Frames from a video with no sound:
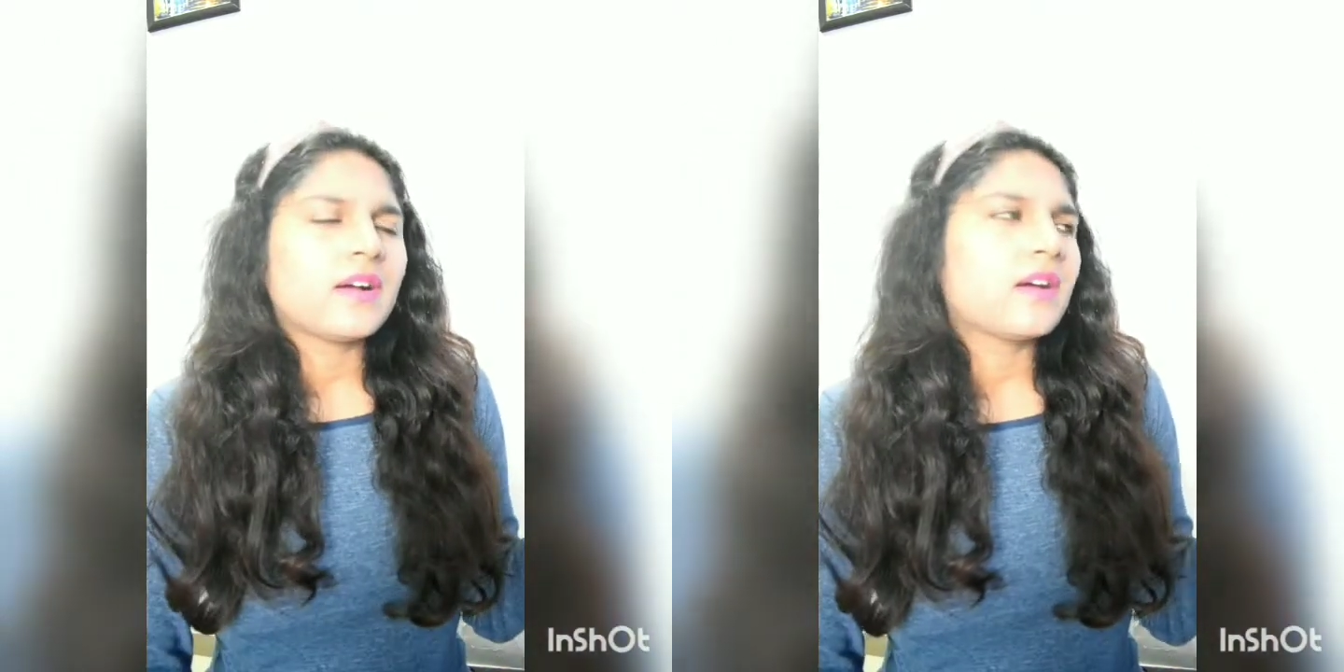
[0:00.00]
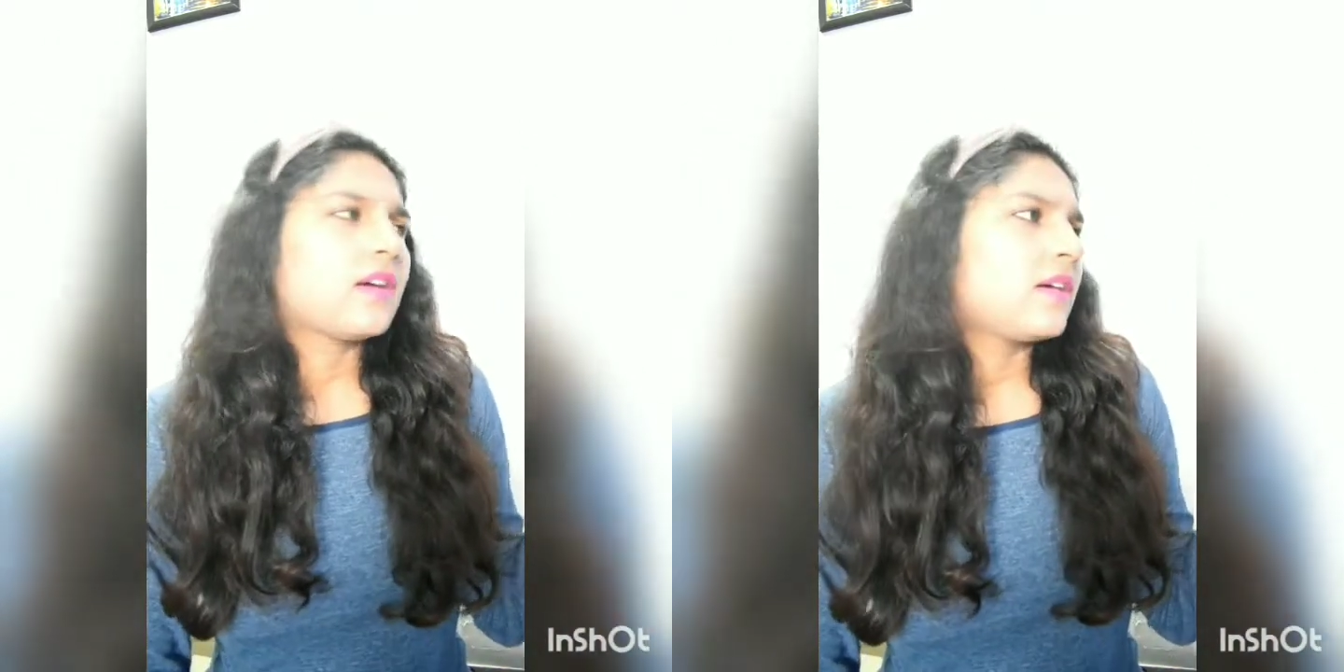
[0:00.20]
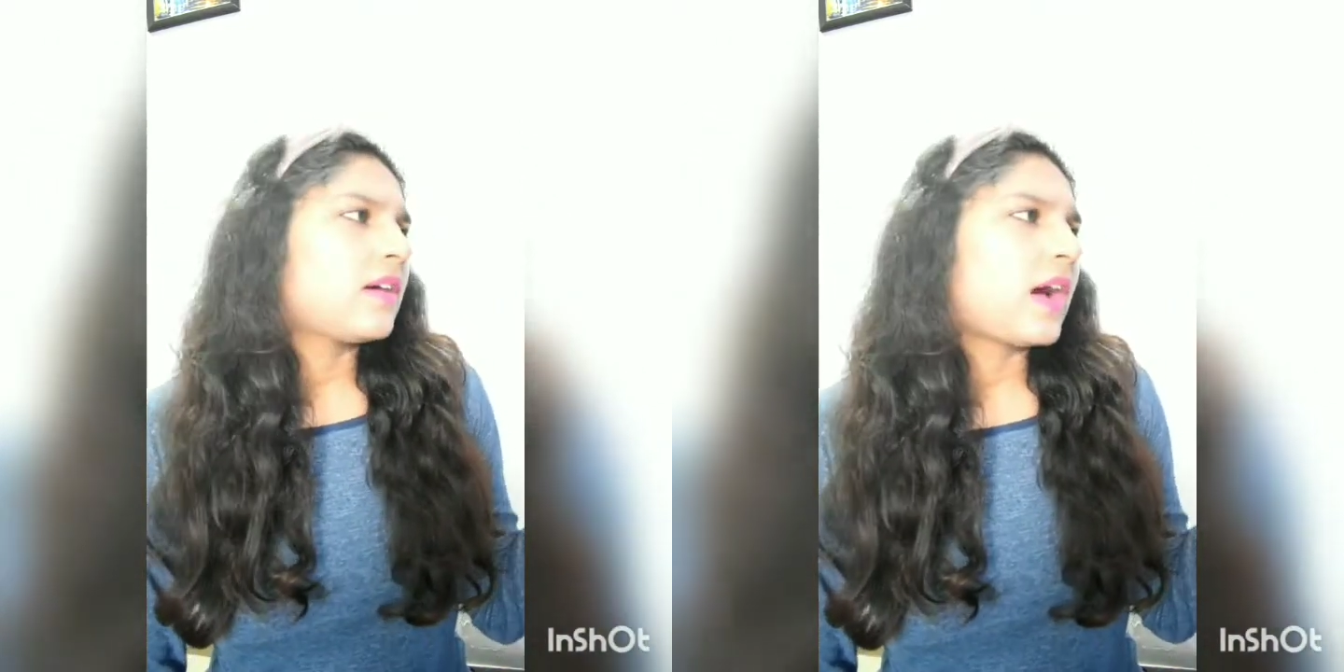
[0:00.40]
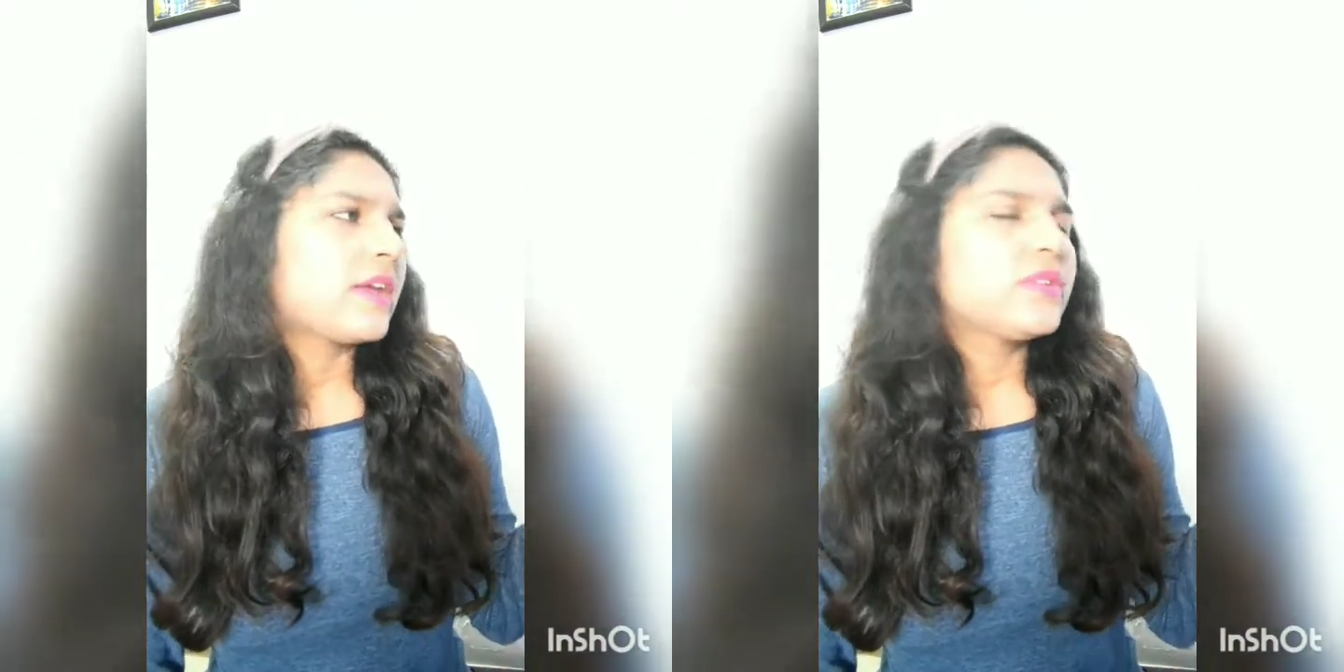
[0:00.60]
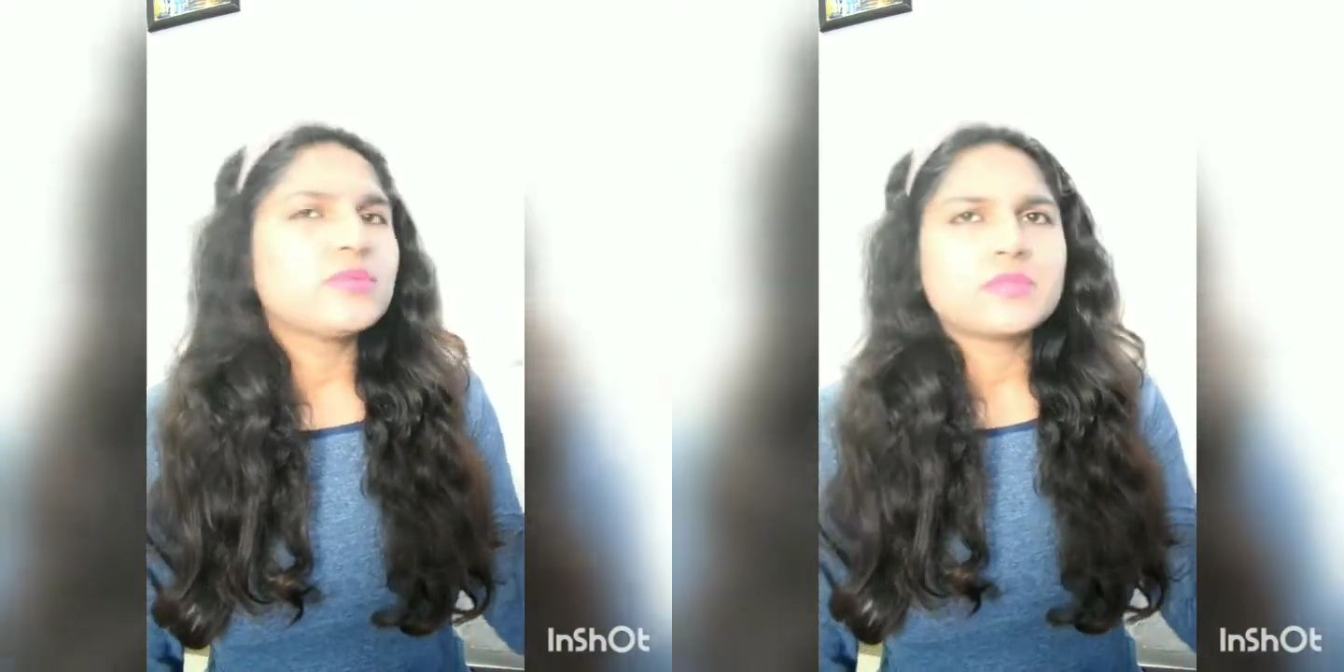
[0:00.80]
uh, I
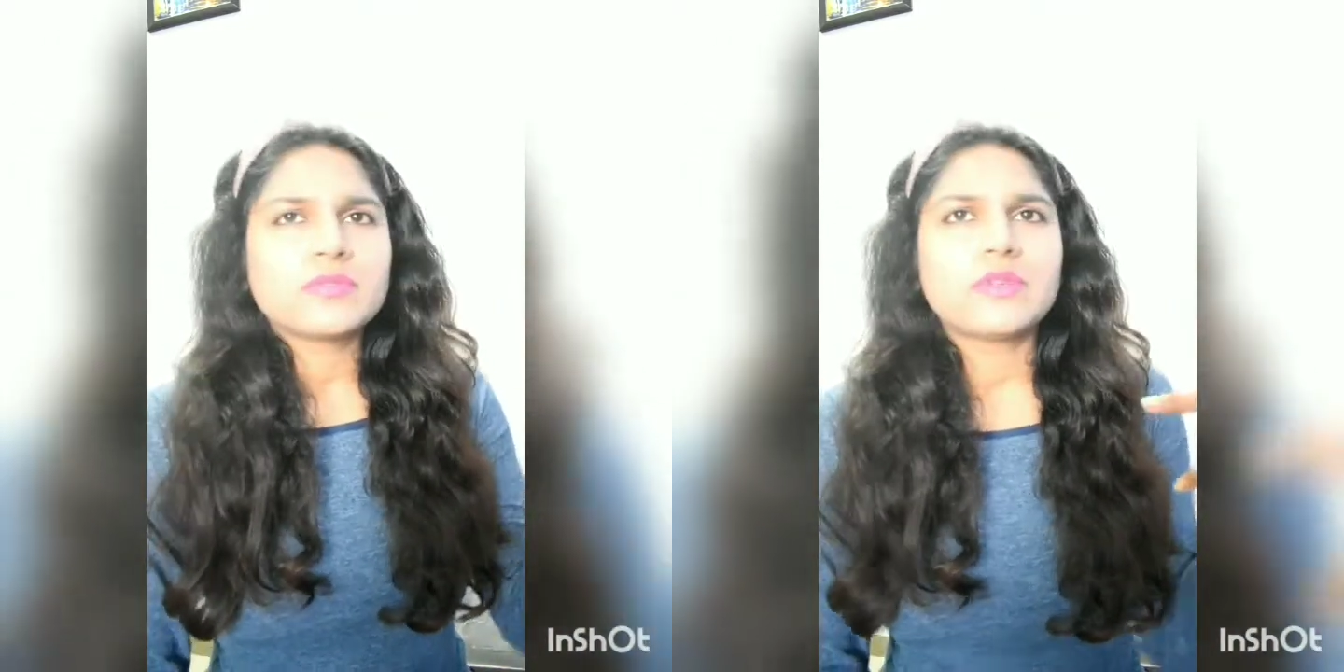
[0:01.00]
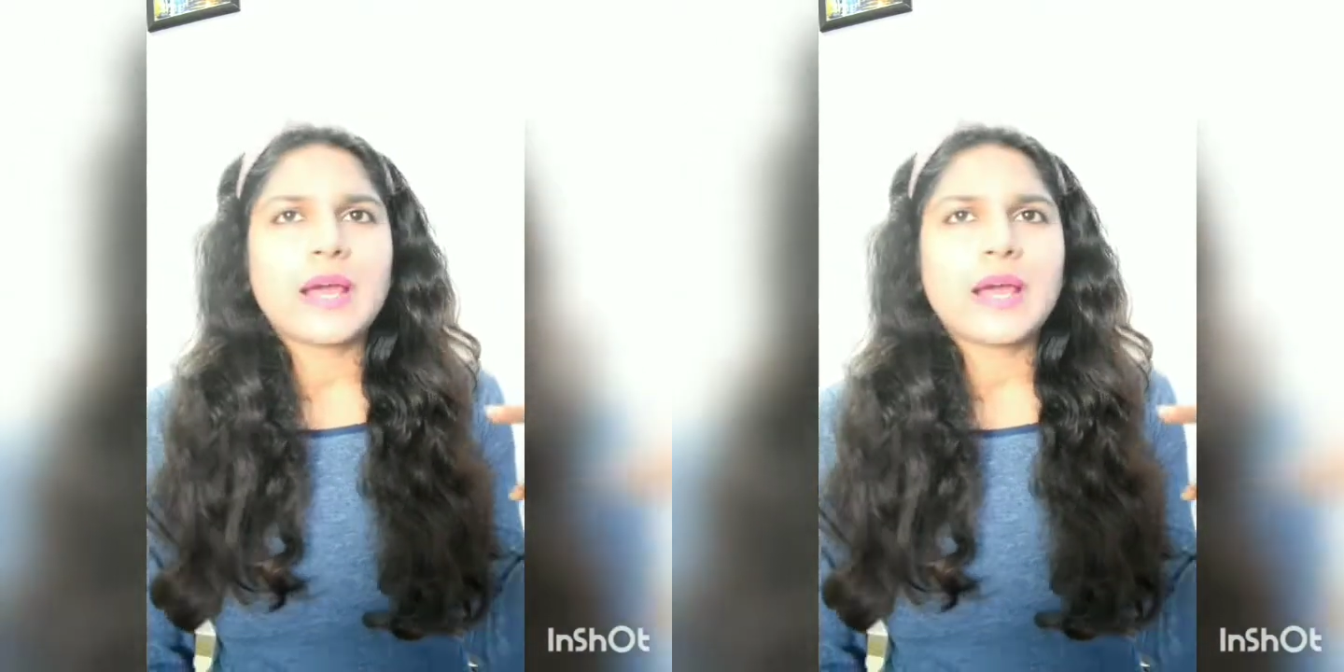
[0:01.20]
used to